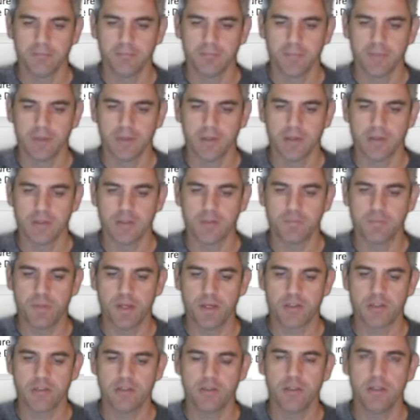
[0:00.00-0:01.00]

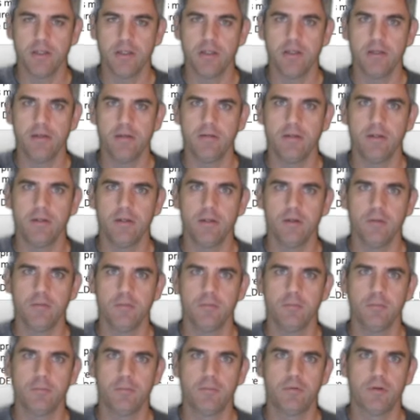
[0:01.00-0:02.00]
Especially,
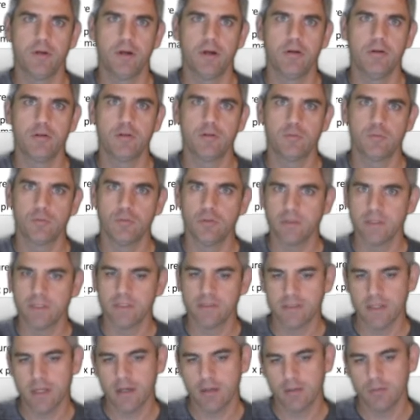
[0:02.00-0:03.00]
prior to rolling this
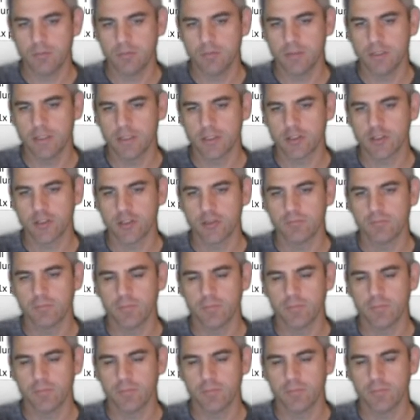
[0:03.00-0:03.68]
out to production.